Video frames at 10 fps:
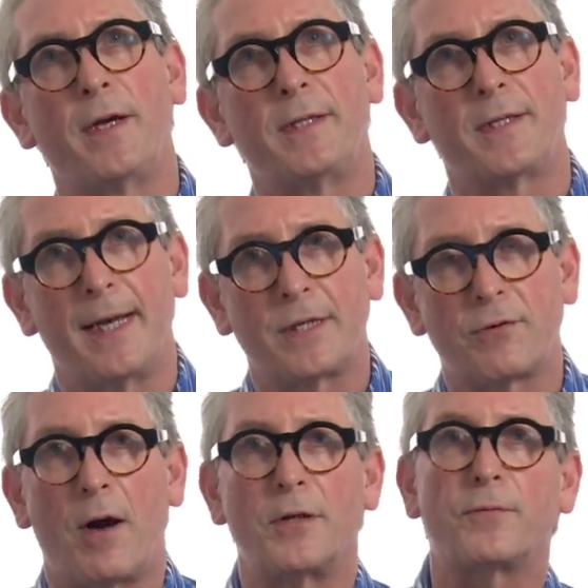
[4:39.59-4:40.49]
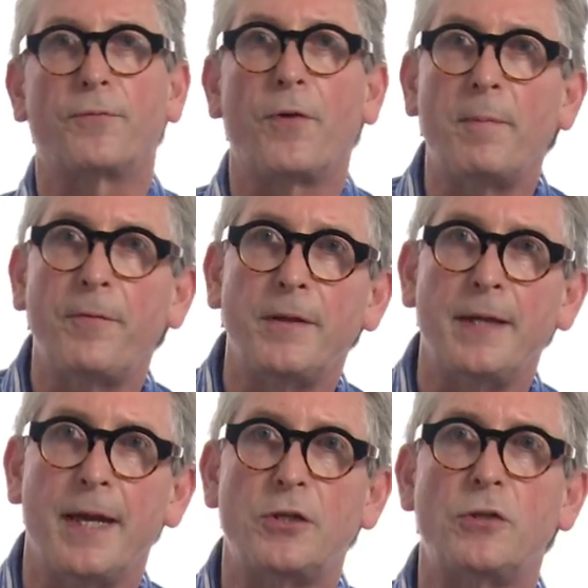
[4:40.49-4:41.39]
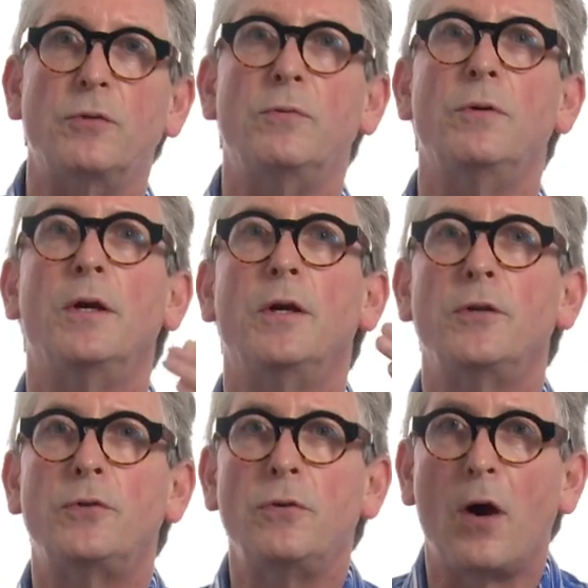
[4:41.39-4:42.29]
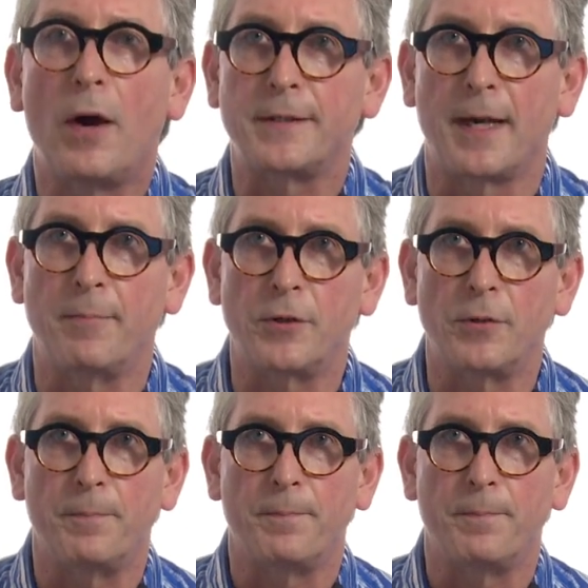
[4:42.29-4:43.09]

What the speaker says: its electrons from FADH2 to coenzyme Q.